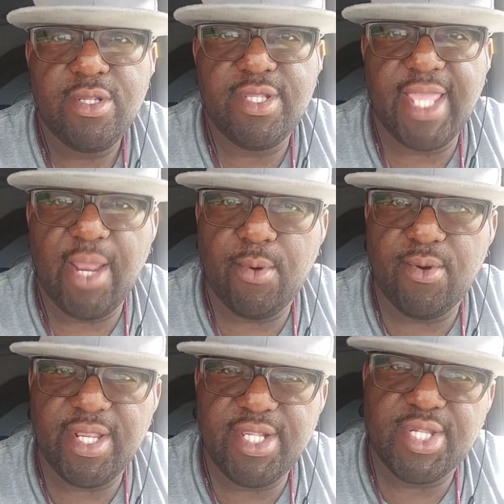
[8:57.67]
they were
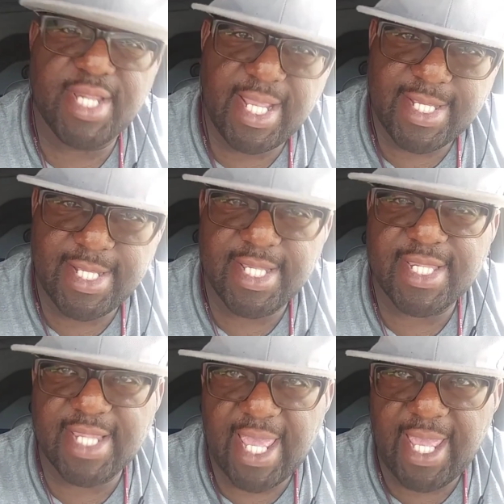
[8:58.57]
injecting the
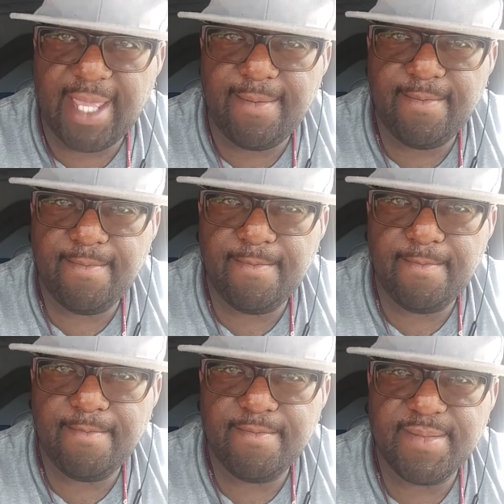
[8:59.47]
same
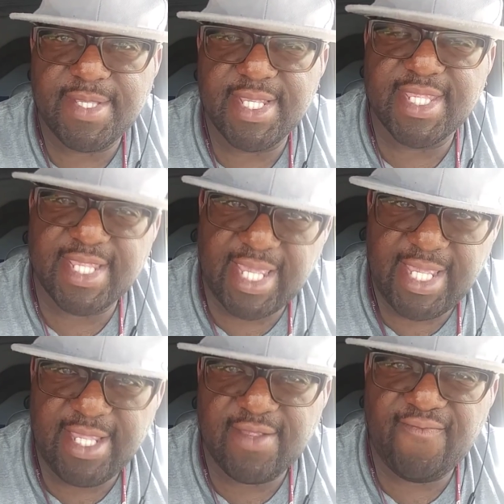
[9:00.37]

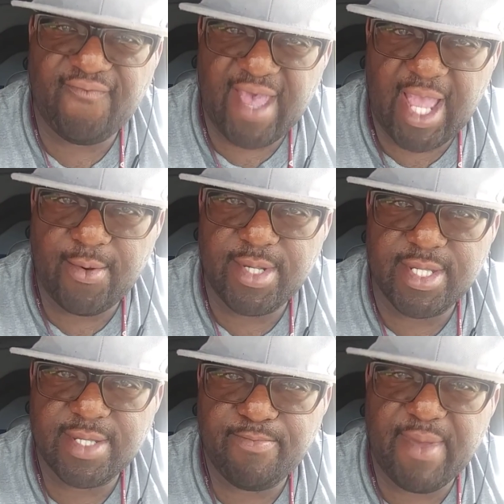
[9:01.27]
disease and
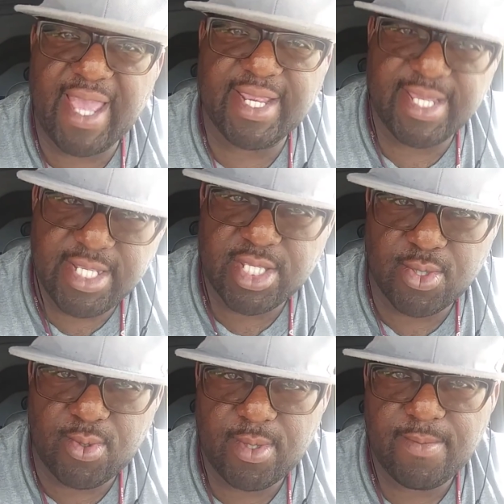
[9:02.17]
virus back
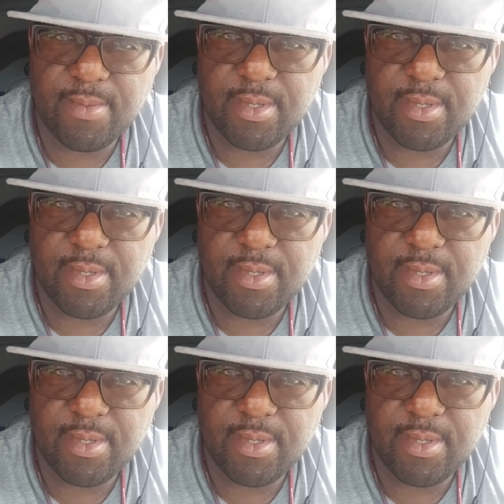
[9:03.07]
into them